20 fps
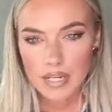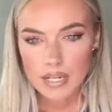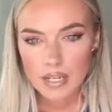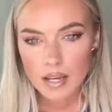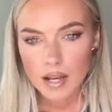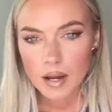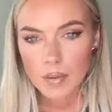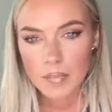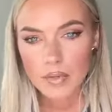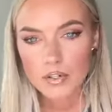
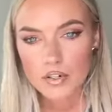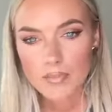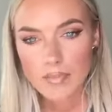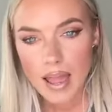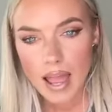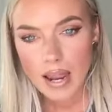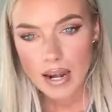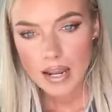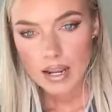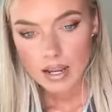Medium,
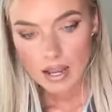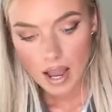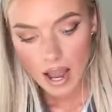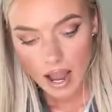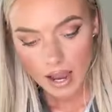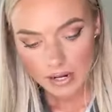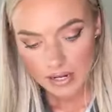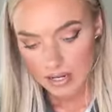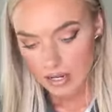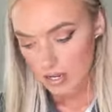dramatic,
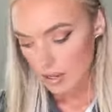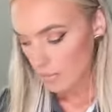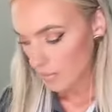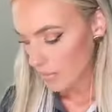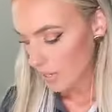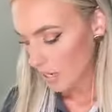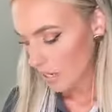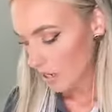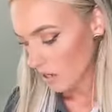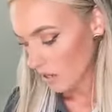hottie,
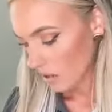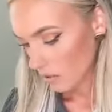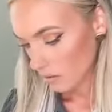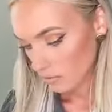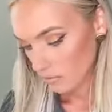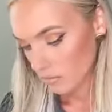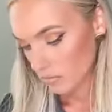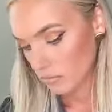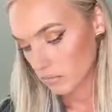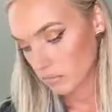
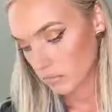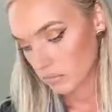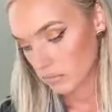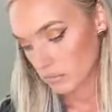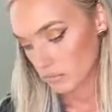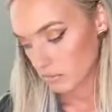medium.